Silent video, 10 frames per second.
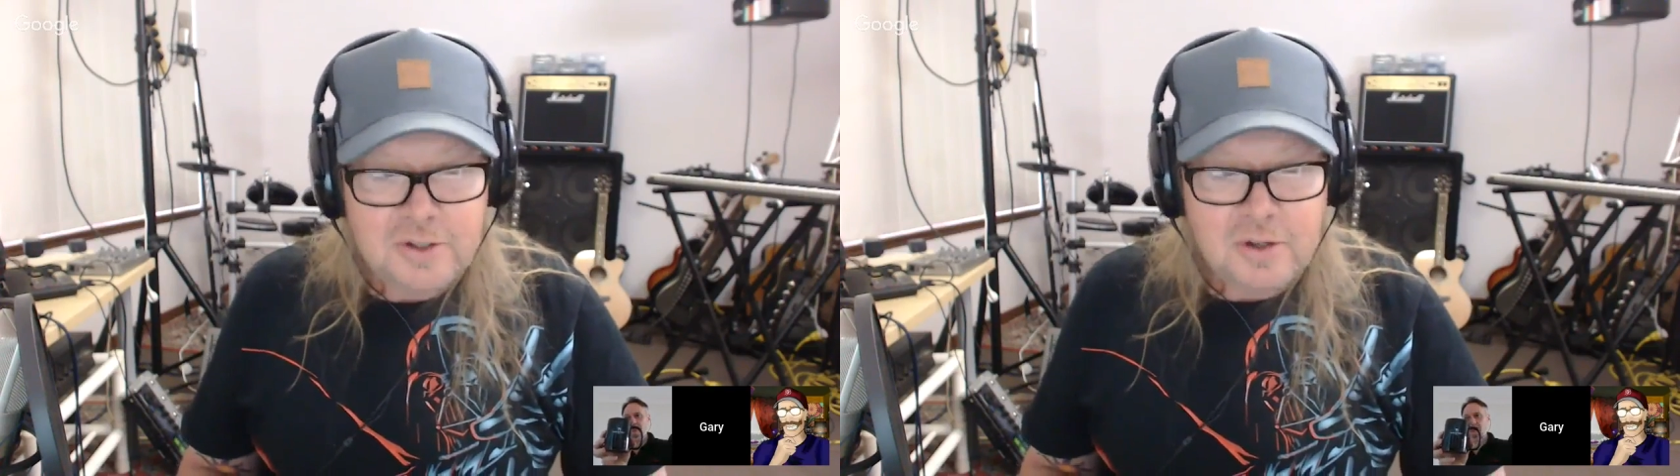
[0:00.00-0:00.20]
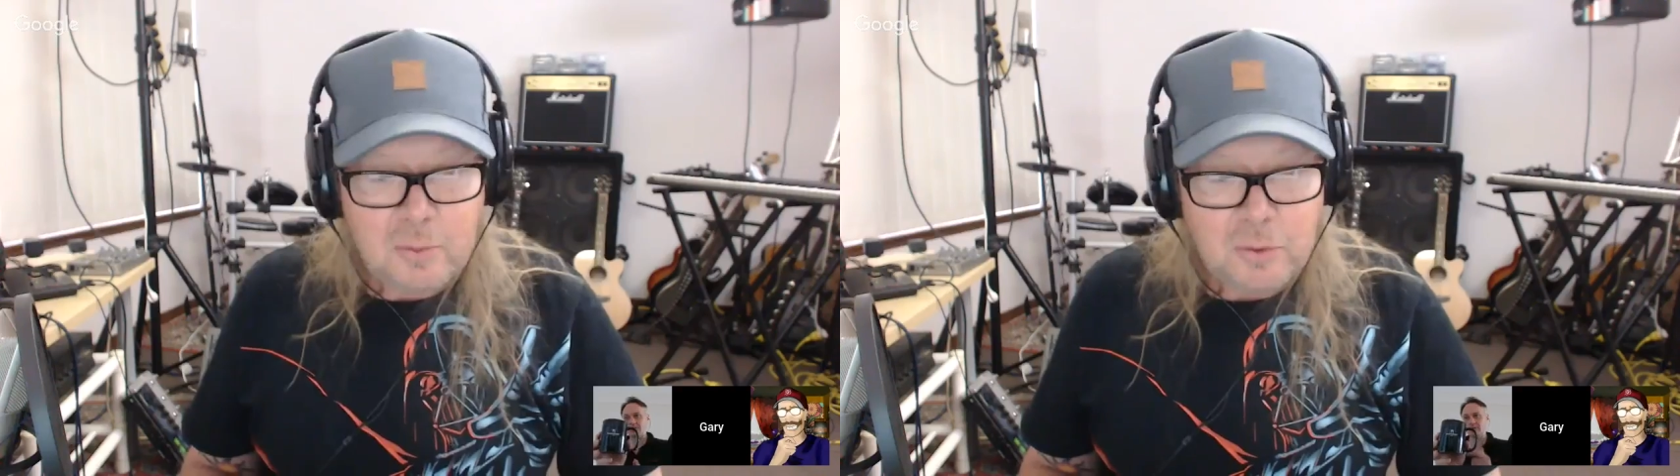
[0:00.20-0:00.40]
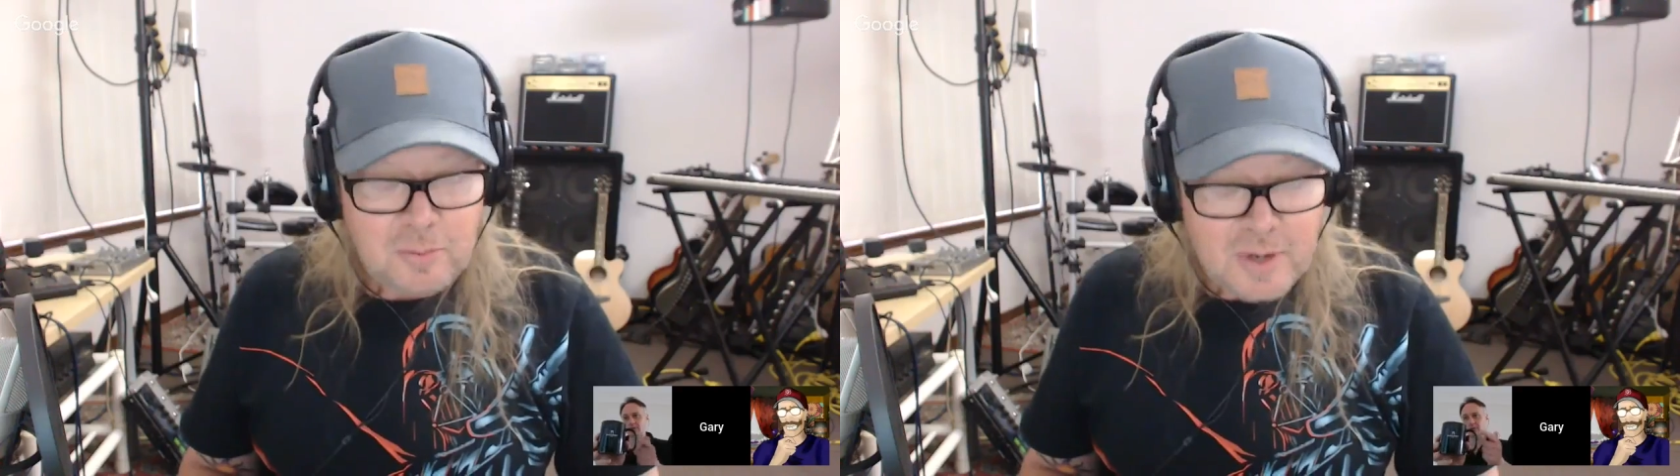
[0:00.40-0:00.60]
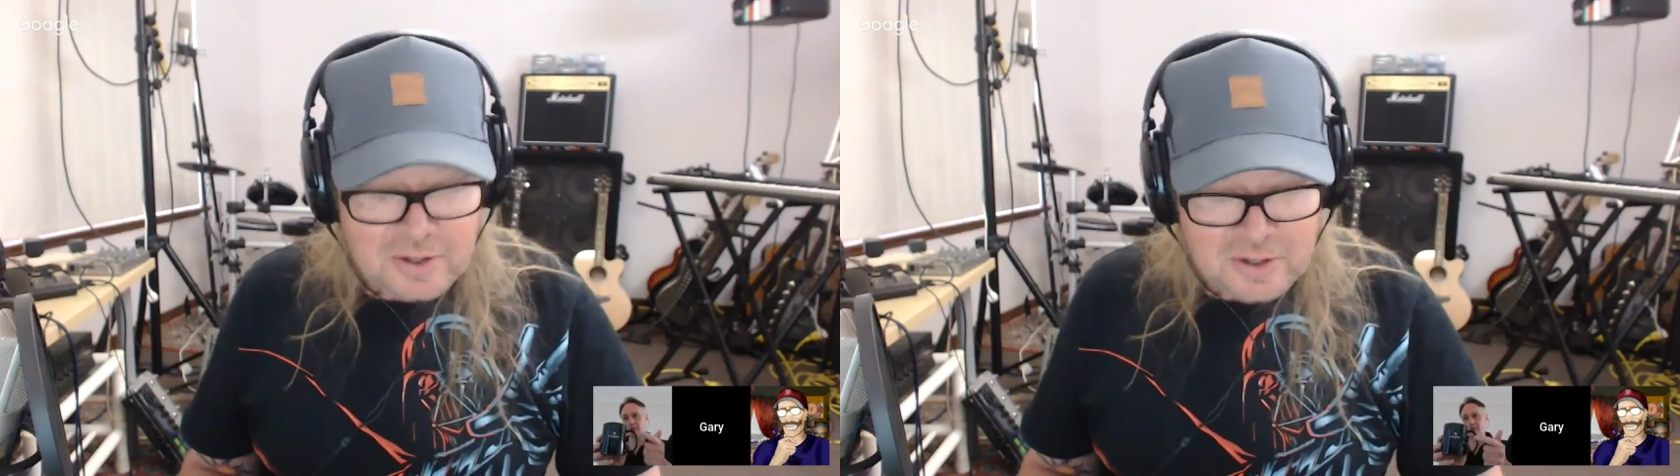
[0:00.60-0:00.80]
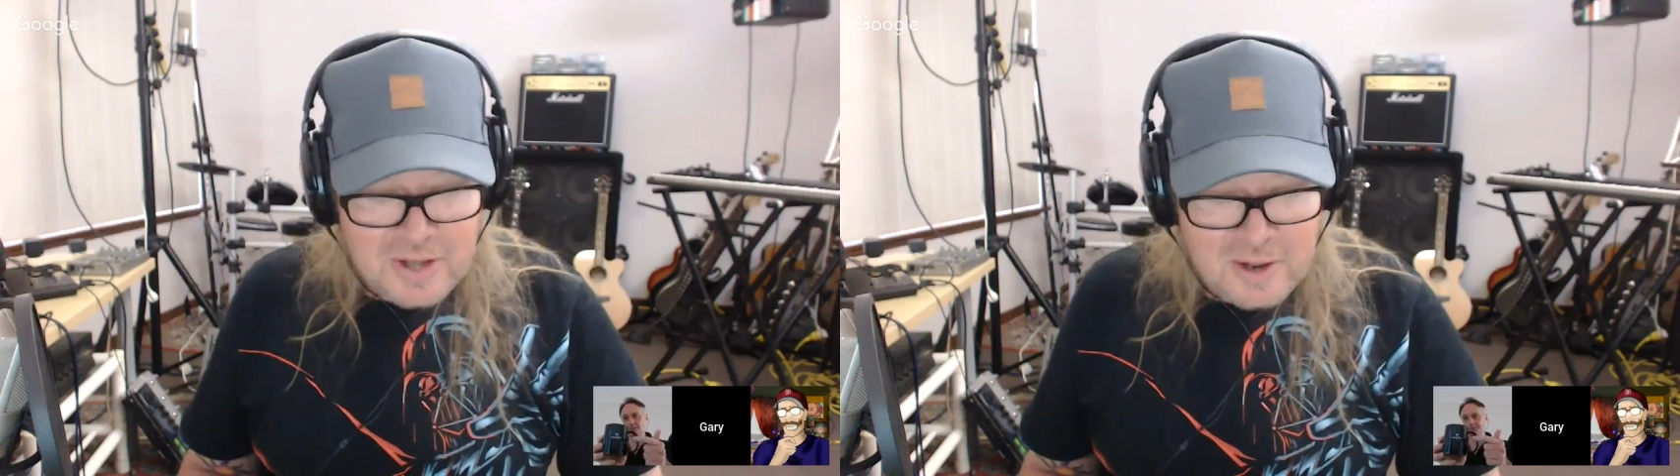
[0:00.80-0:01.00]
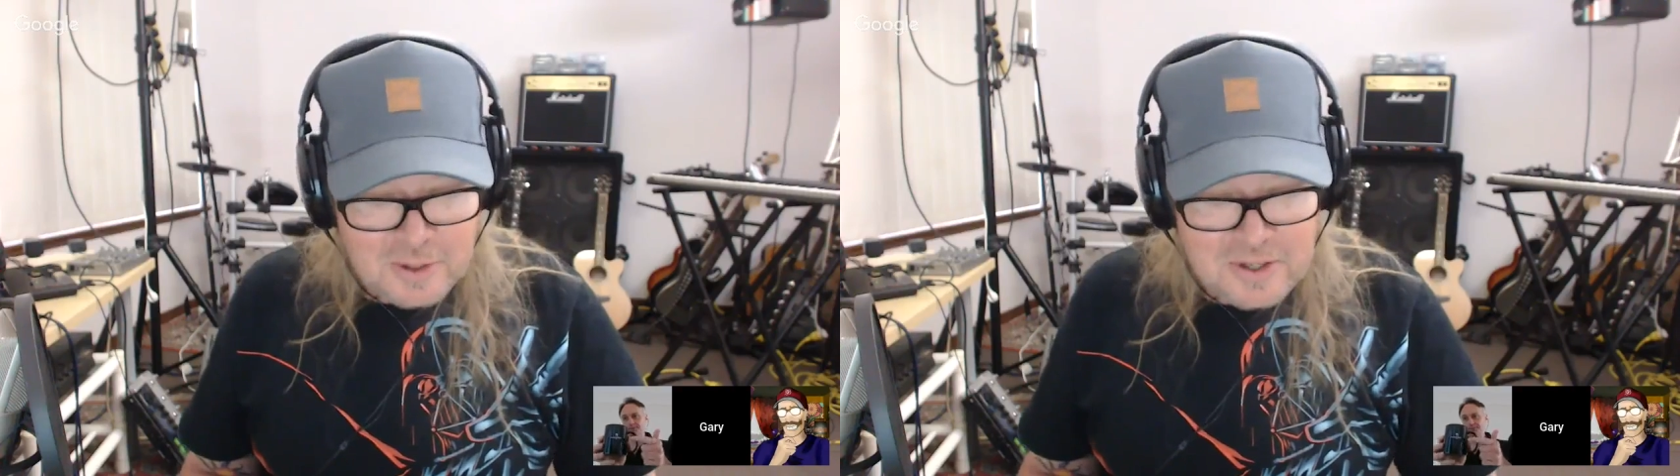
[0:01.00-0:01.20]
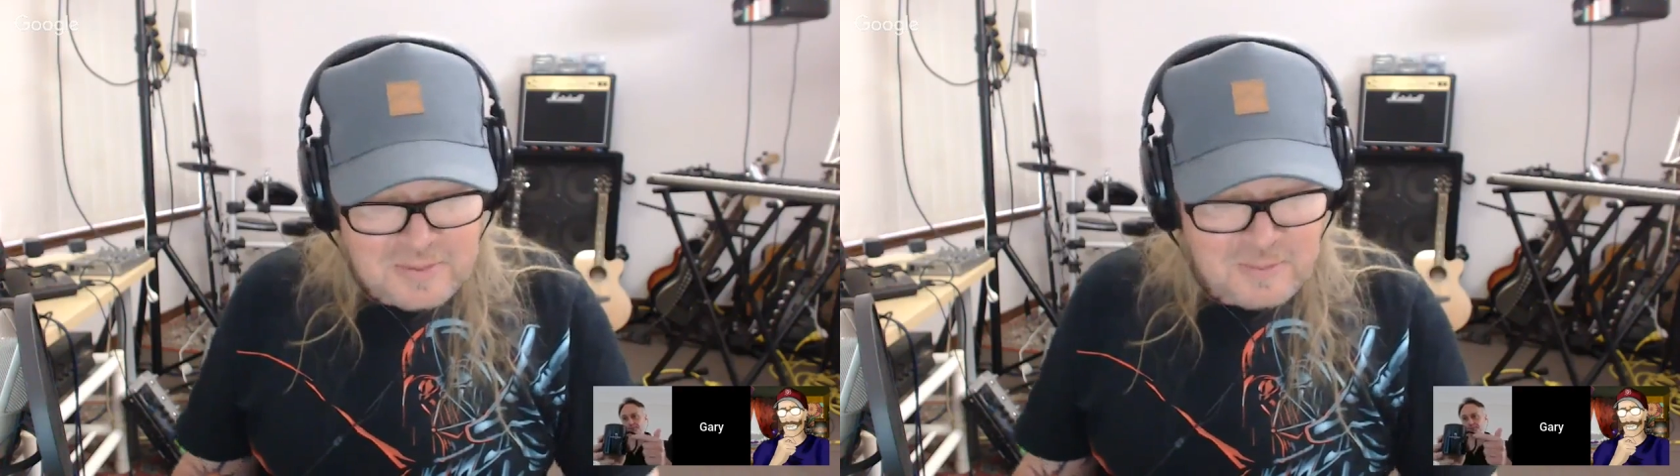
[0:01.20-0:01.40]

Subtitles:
I would imagine, that one.